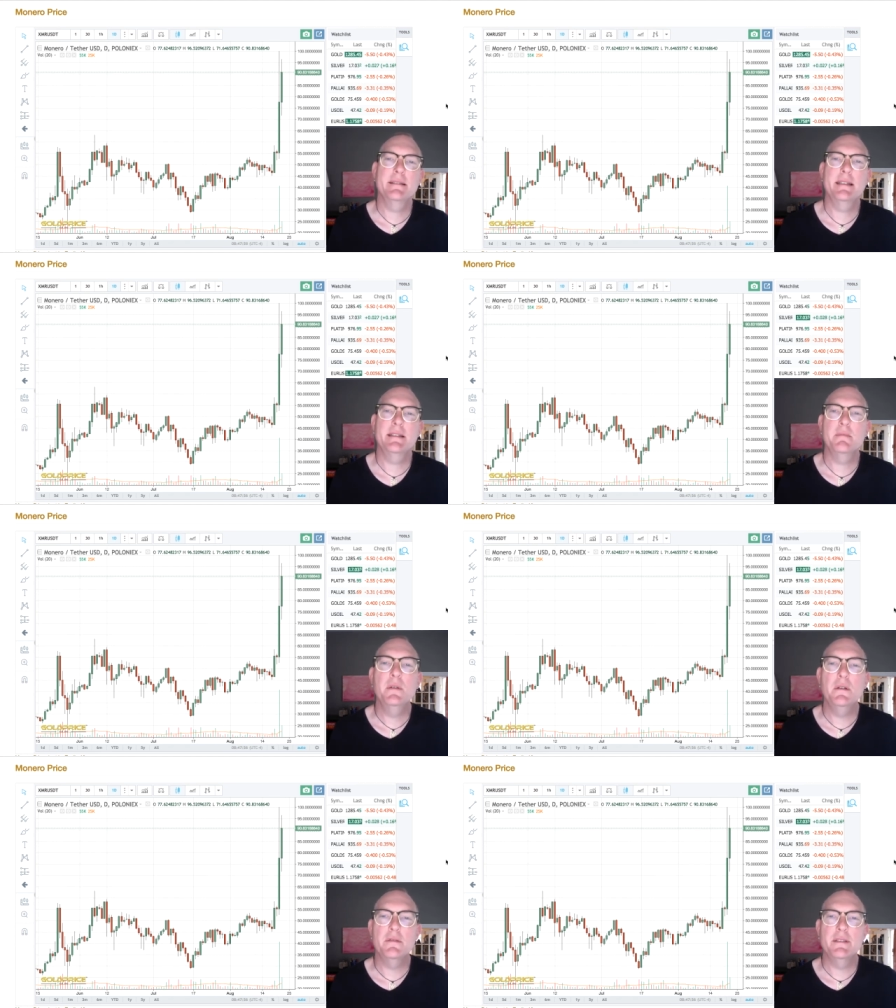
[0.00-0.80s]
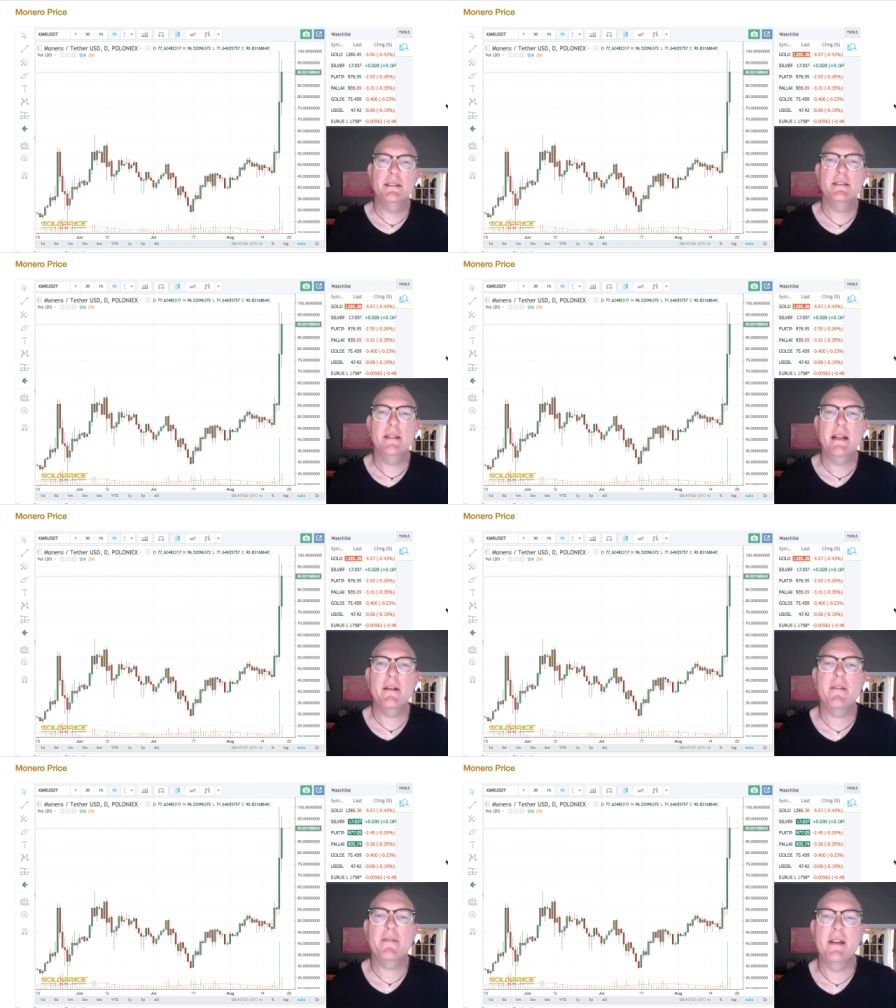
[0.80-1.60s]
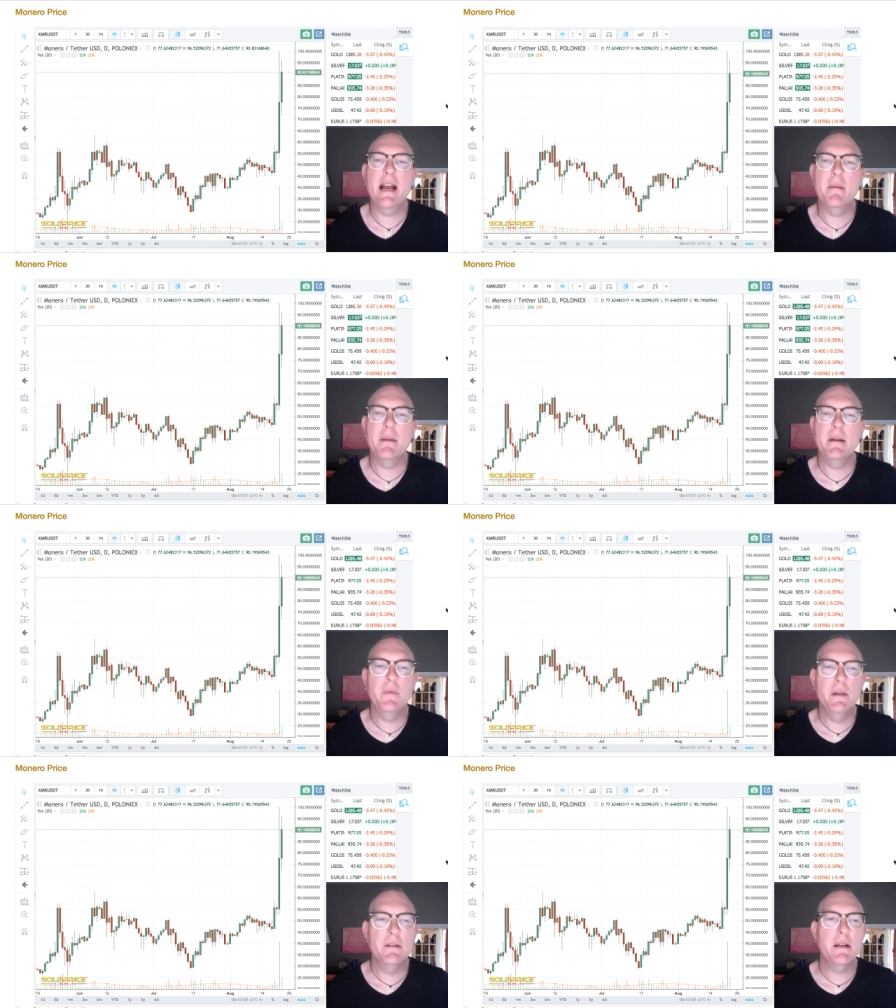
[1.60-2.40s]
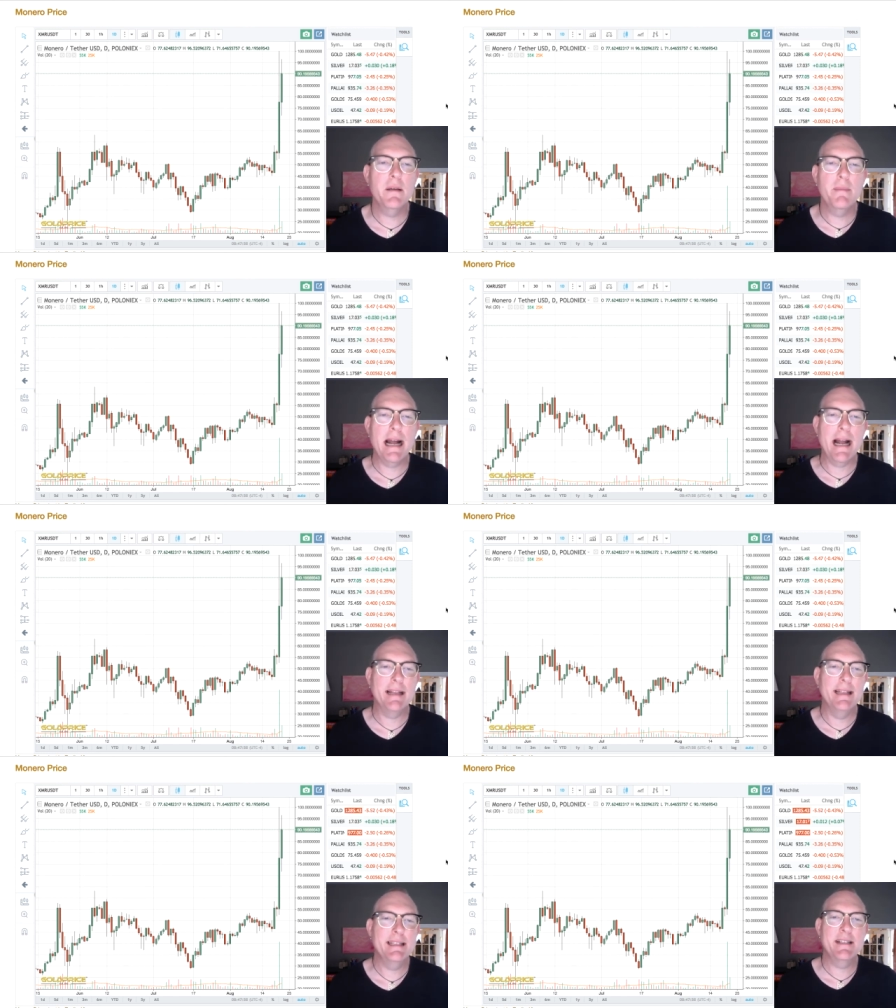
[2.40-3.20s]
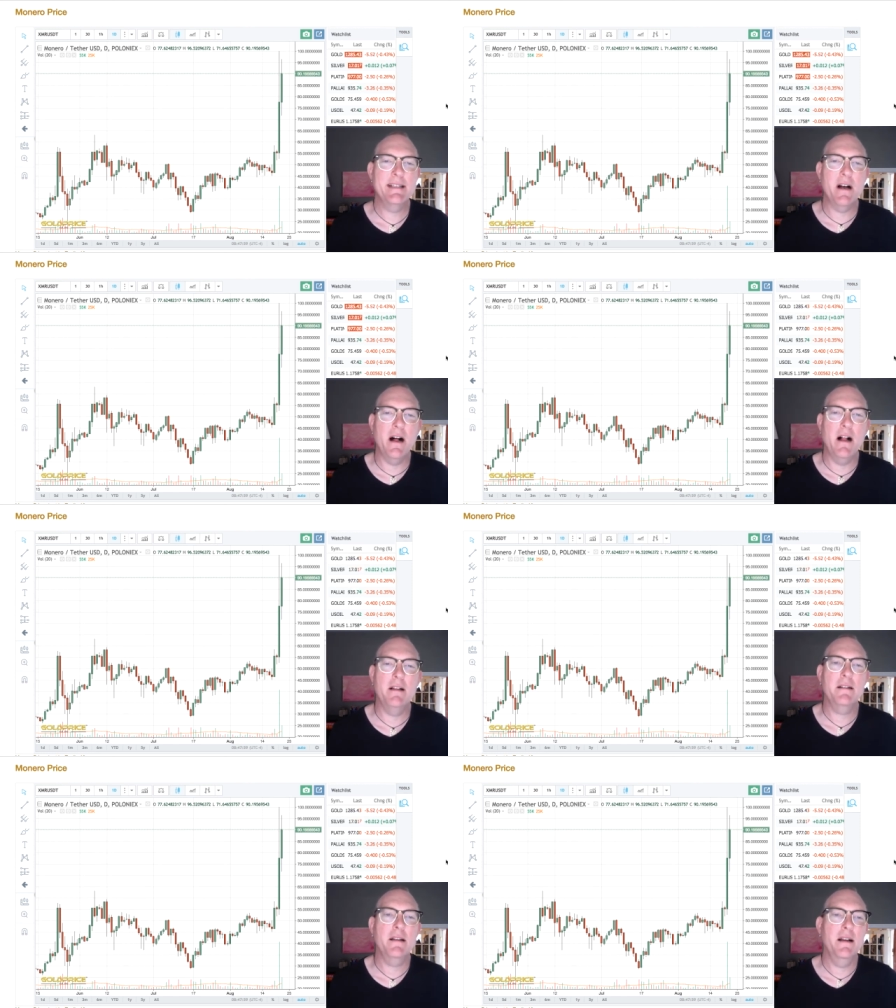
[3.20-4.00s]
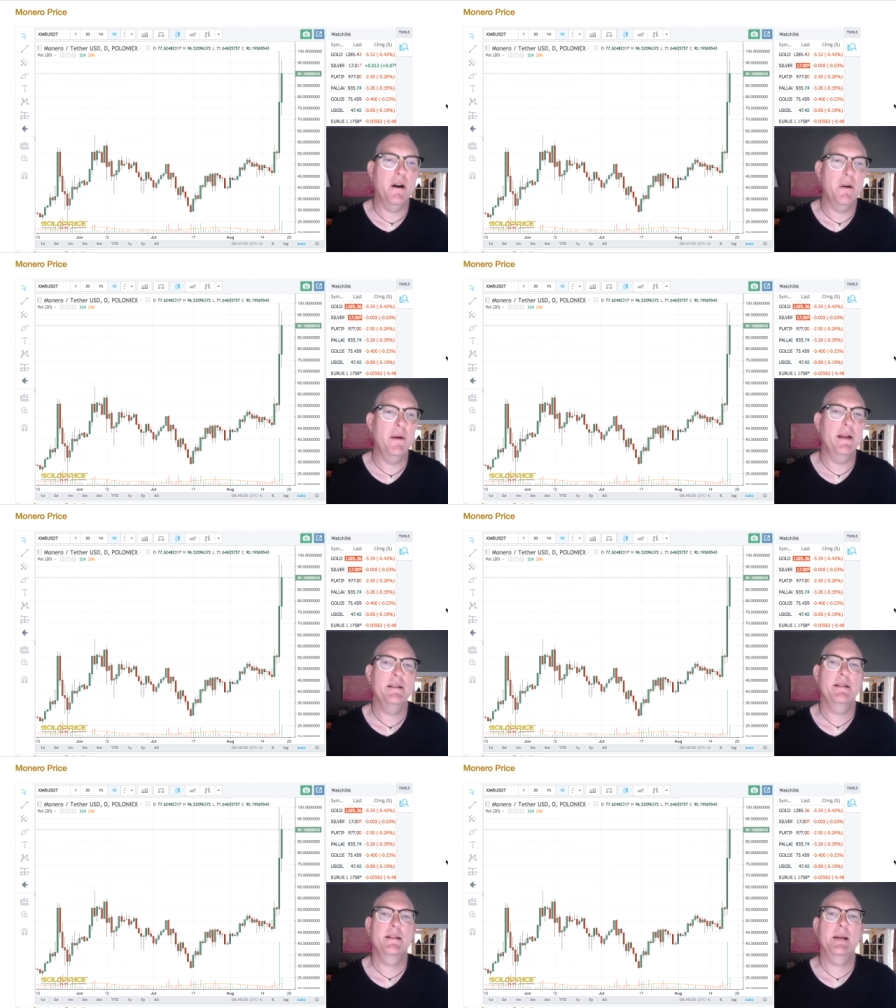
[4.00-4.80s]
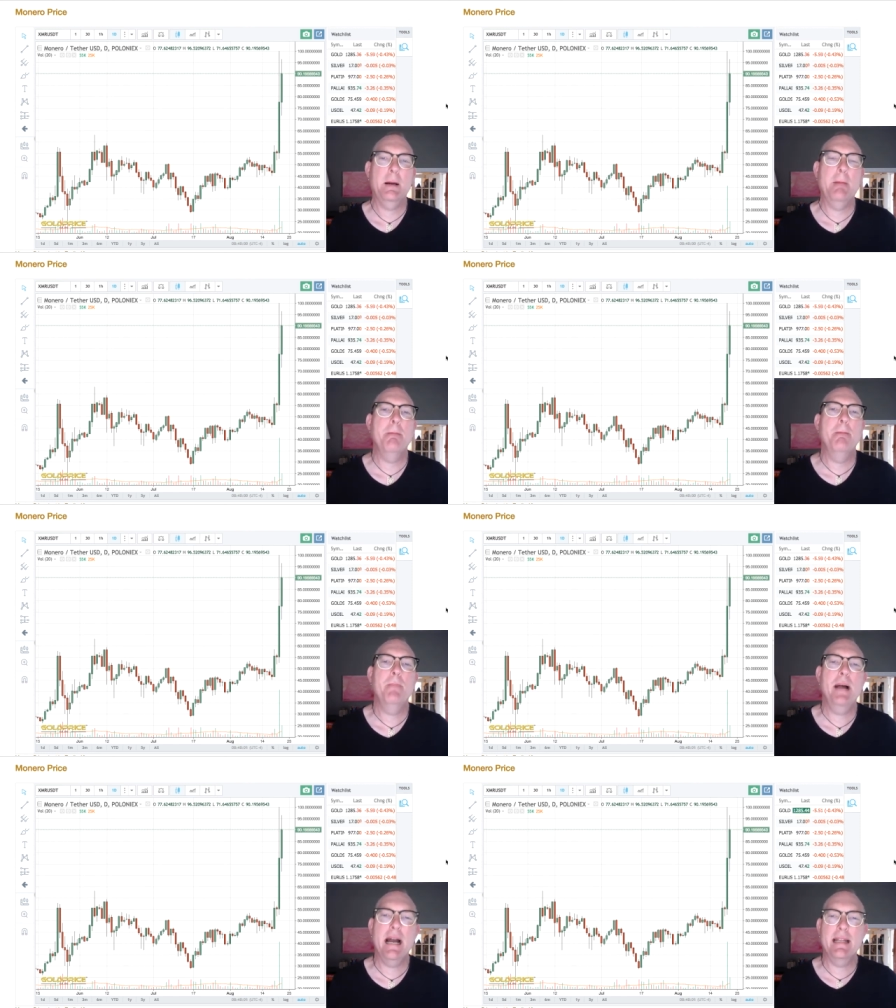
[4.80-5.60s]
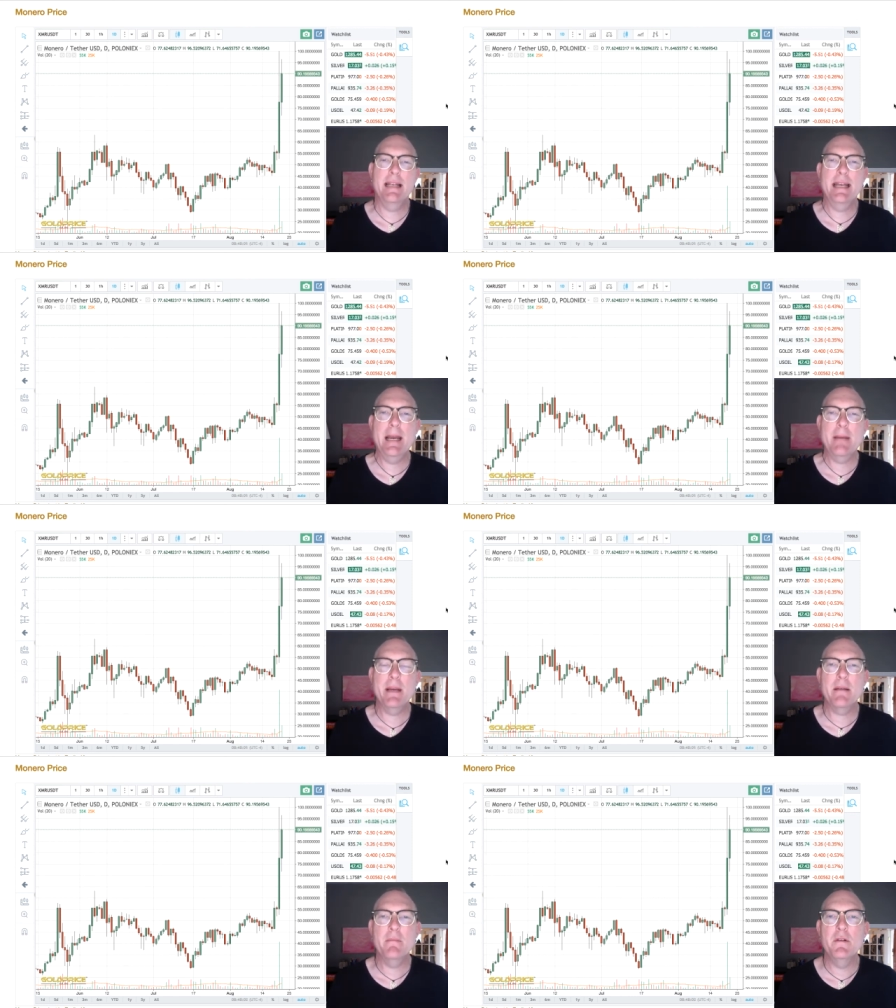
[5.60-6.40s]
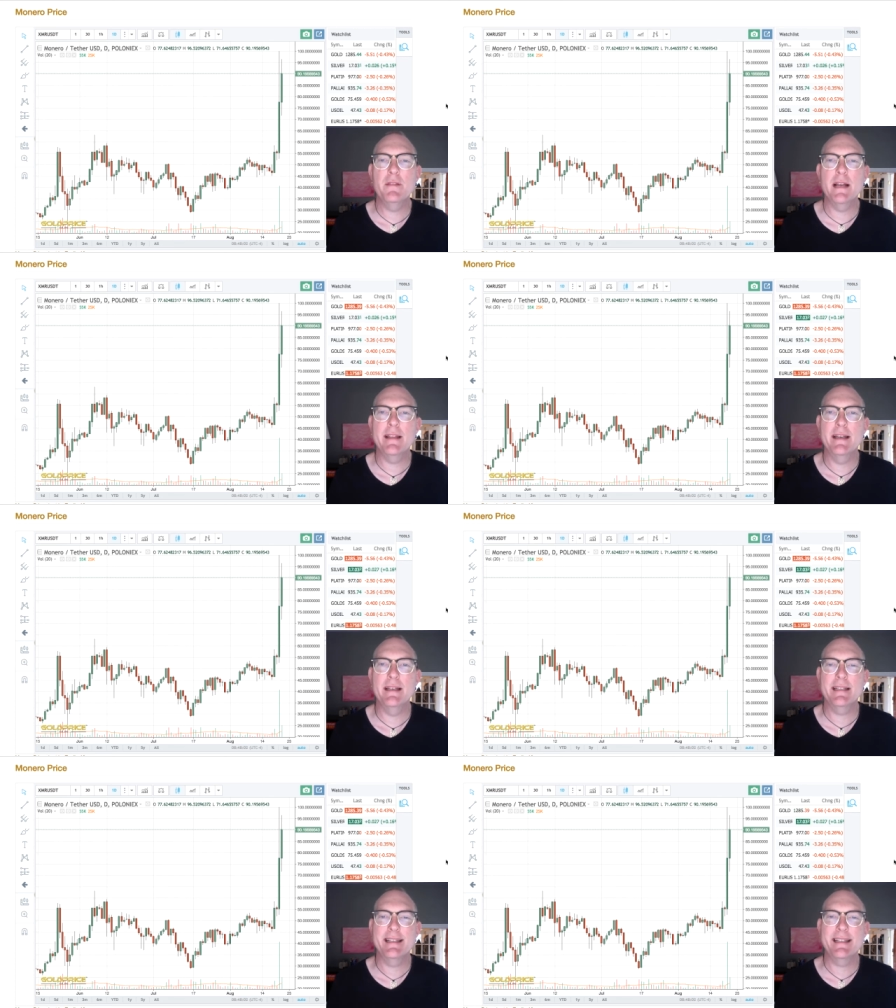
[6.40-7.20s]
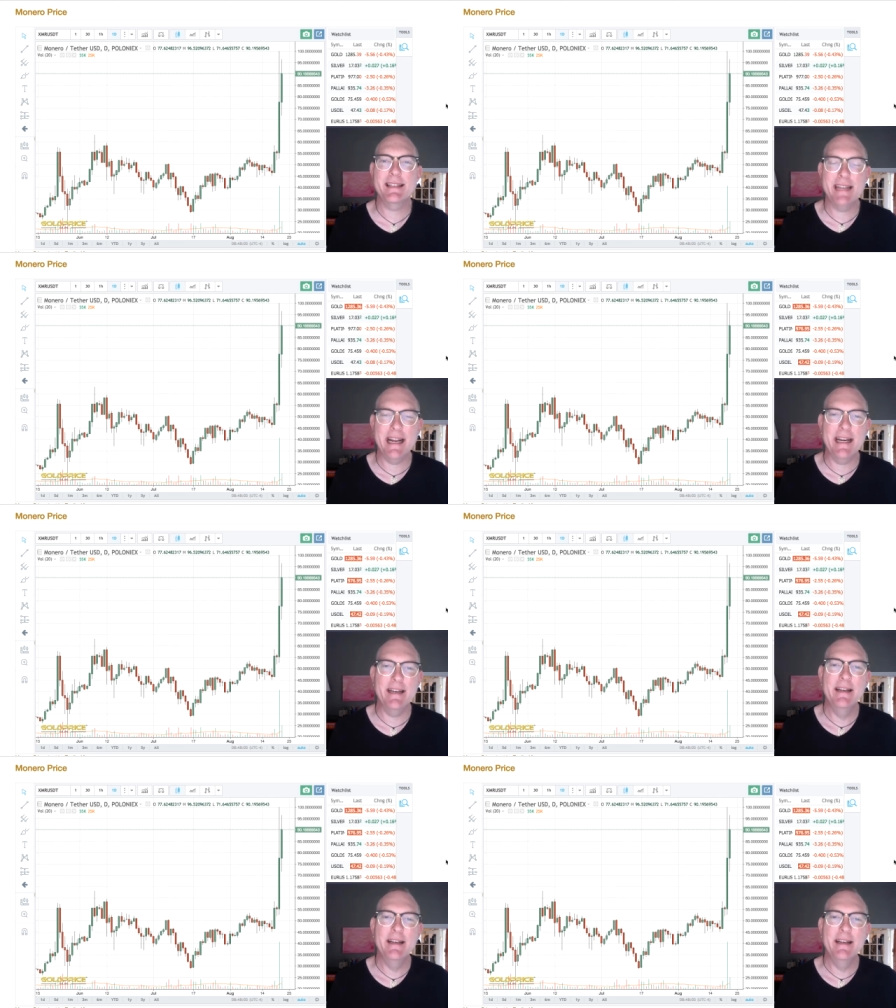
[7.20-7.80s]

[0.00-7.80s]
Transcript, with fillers: It's moved. It's too late right for now, but it will come back. These things all always come back. They can't make a move like this and sustain it